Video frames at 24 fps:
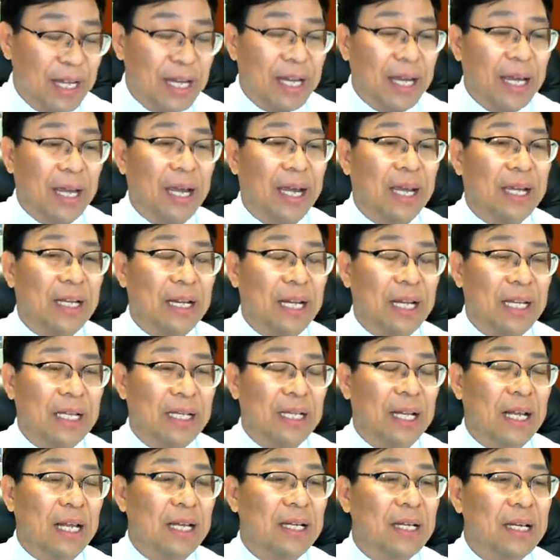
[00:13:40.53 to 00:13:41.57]
and
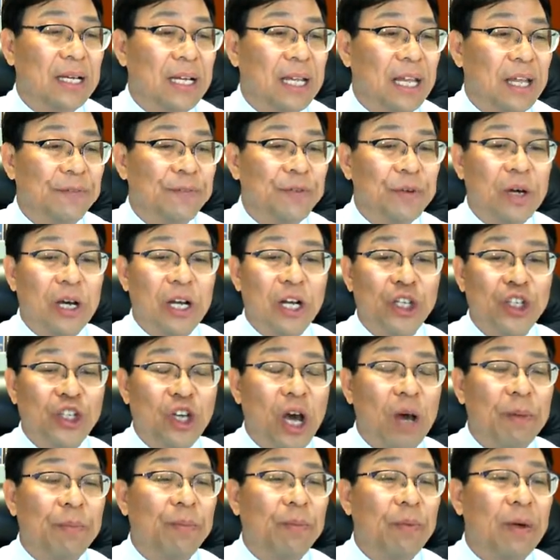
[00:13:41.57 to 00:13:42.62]
then if you got a
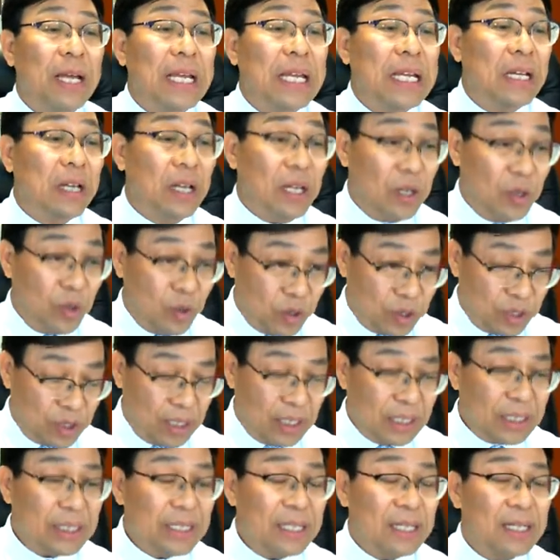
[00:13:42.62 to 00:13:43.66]
job here in New
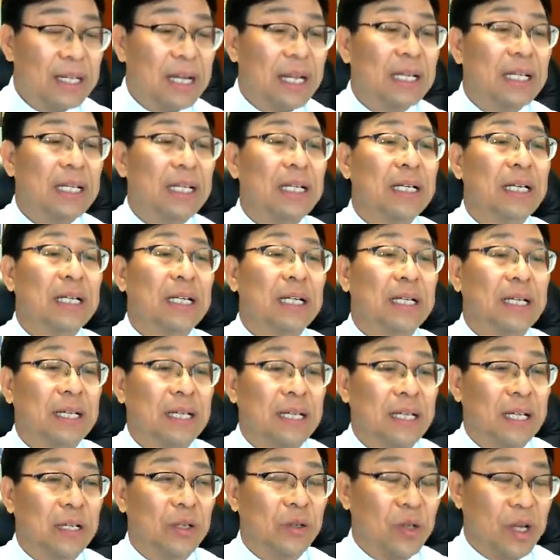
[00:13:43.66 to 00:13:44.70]
Zealand,
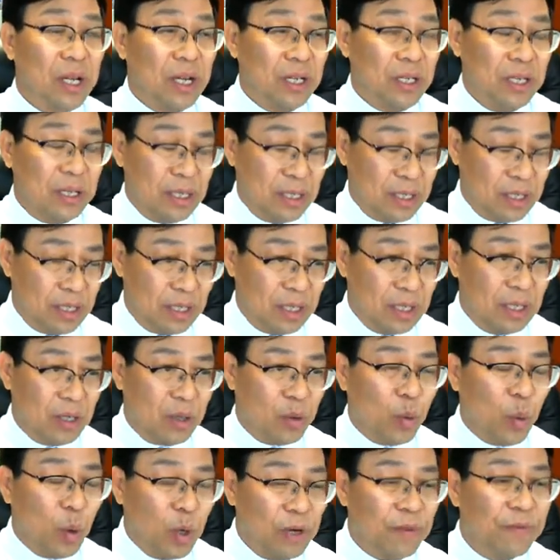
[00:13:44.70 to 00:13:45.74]
then you can
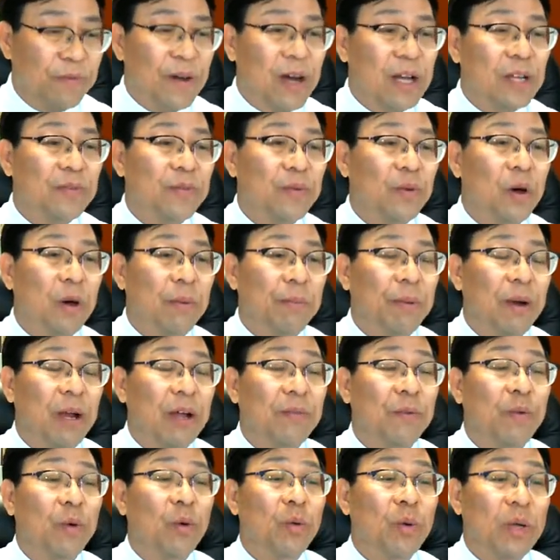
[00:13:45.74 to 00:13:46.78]
qualify for apply
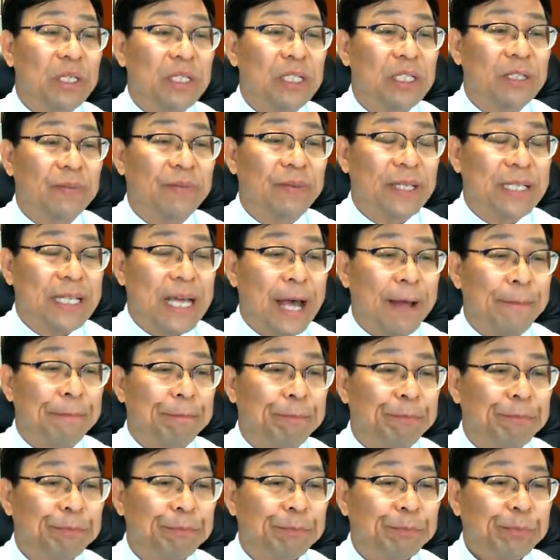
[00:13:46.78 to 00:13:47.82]
for residence visa.
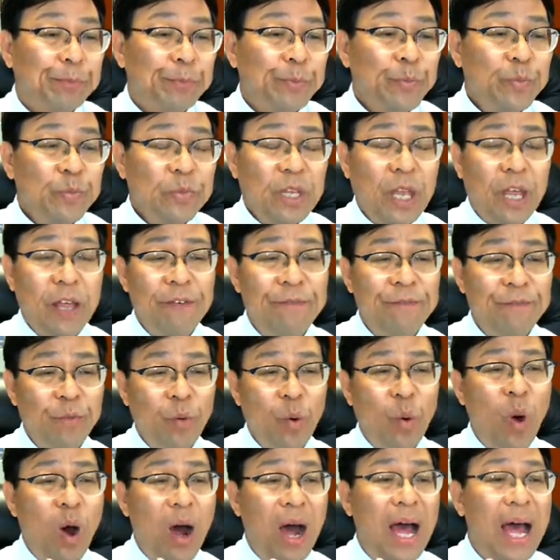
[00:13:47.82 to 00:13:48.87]

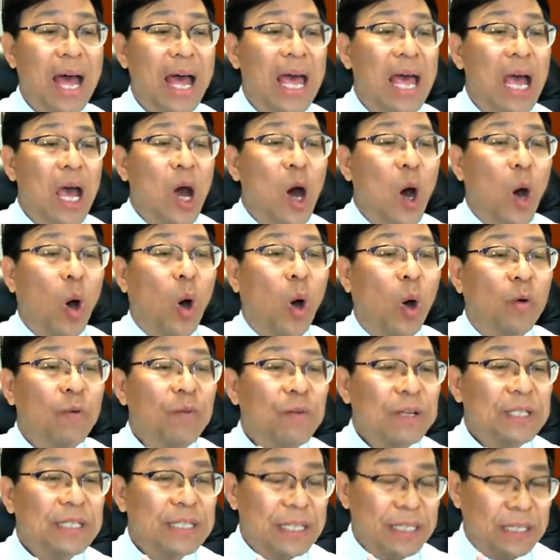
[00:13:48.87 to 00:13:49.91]
For
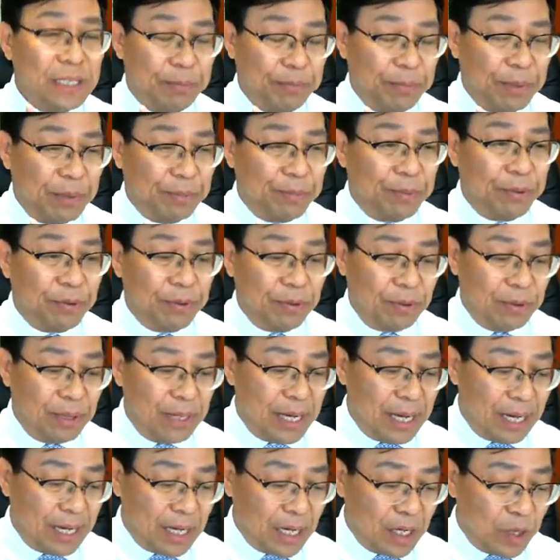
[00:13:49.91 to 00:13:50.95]
overseas people
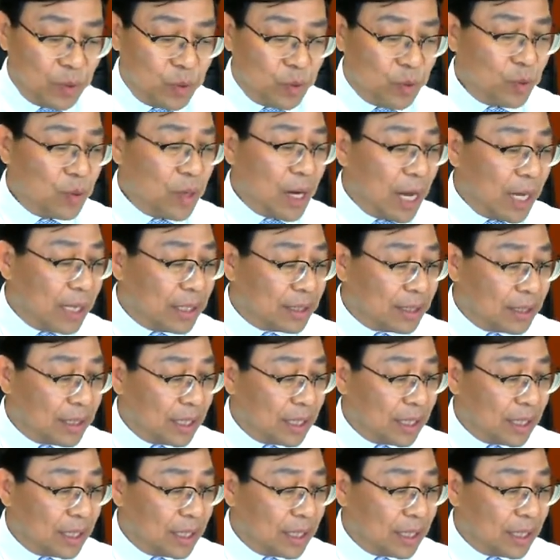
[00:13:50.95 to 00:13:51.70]
like who has